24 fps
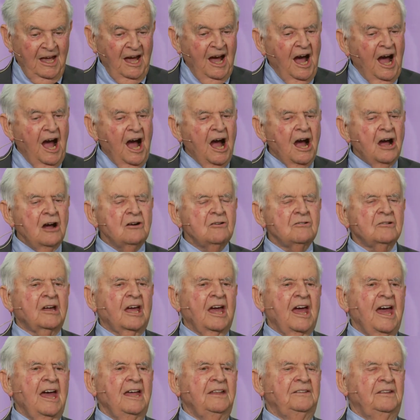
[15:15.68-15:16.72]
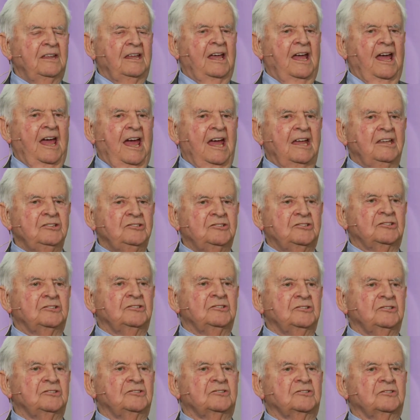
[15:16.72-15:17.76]
How can the
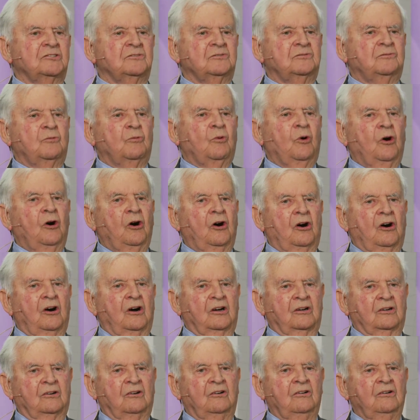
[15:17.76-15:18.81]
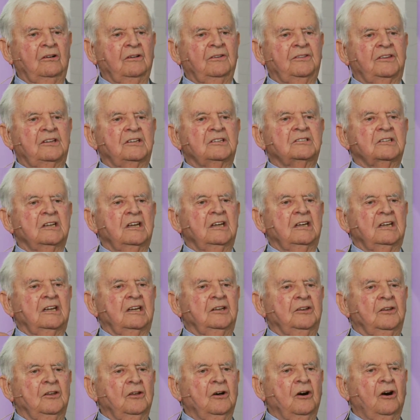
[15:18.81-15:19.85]
engines of war, all this
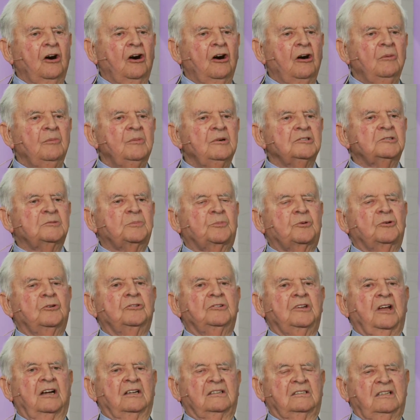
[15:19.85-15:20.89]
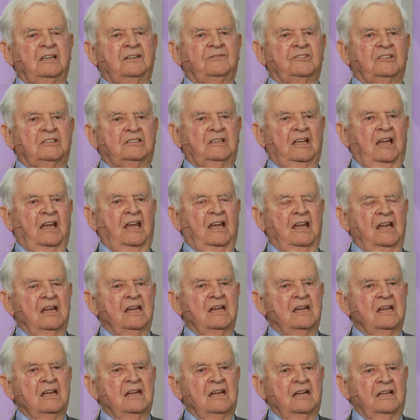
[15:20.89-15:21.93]
enormous productivity
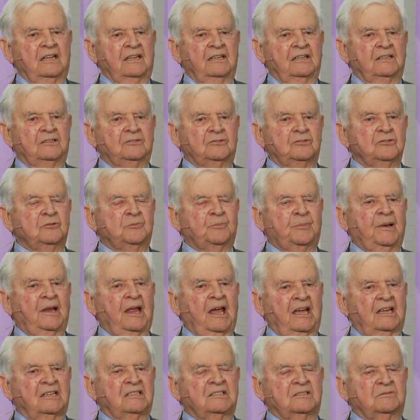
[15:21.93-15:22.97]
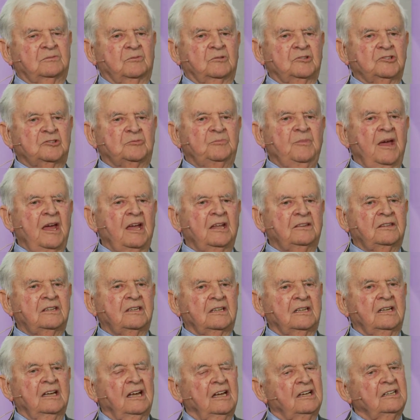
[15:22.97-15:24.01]
that took place, which made
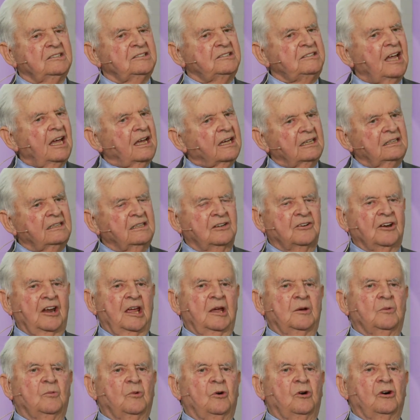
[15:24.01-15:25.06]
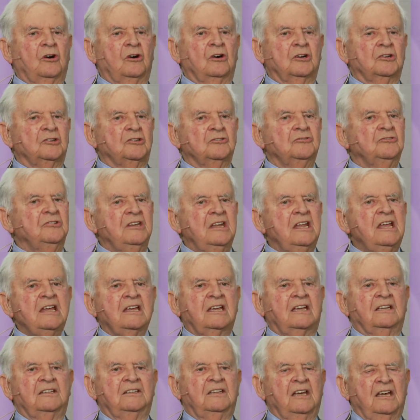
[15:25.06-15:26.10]
the Second Great War
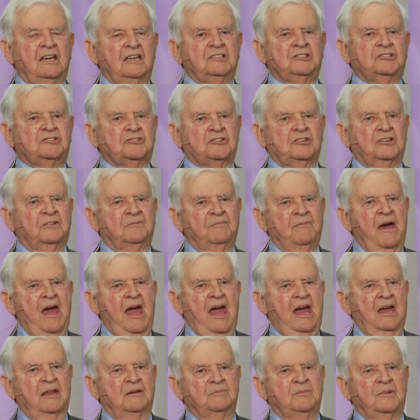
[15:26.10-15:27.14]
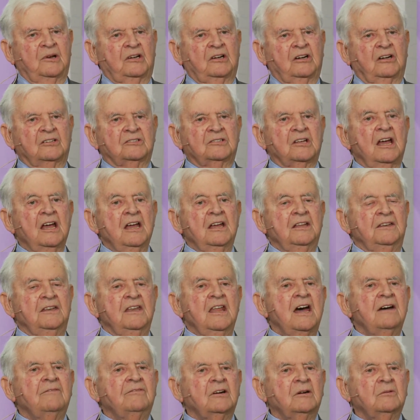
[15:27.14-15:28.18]
unique in the history of man, because
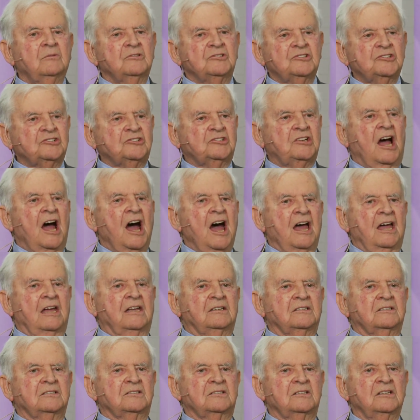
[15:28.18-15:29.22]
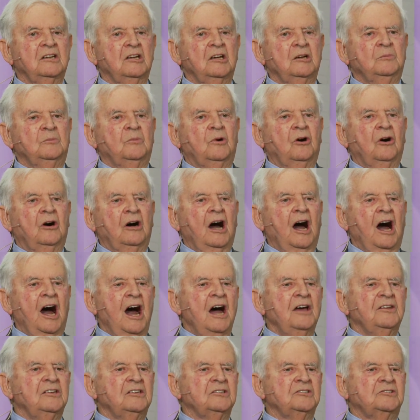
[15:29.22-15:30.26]
never was science more
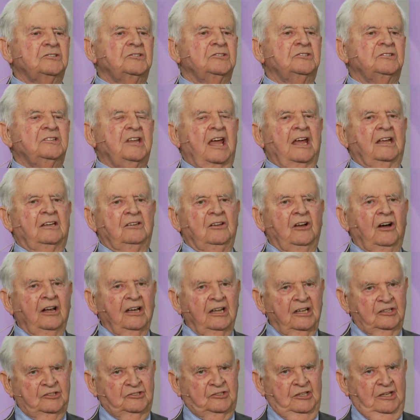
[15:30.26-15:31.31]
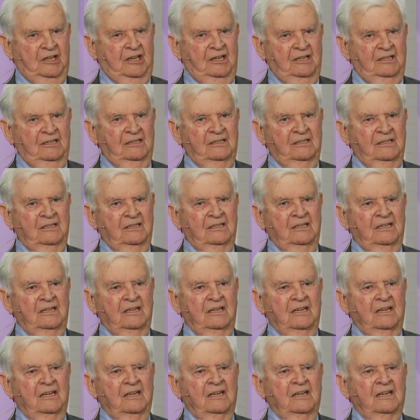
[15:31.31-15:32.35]
harnessed to technology
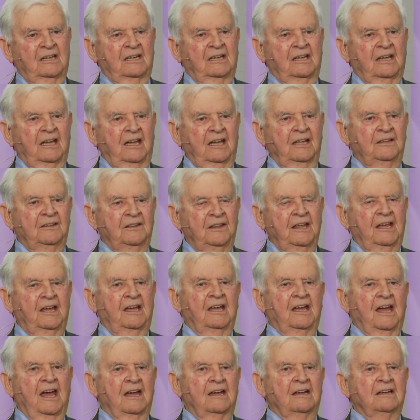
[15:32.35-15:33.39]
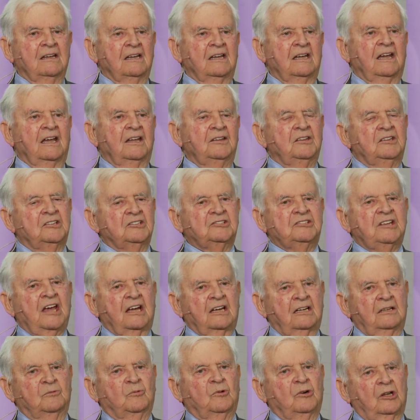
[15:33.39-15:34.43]
in the, in the
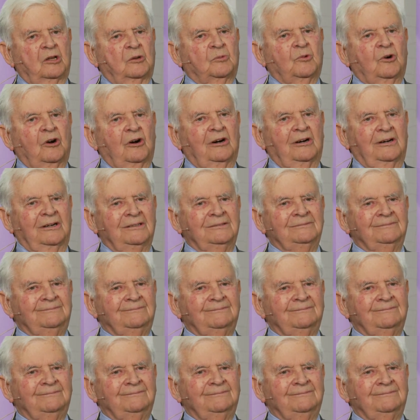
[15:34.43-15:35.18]
Second World War.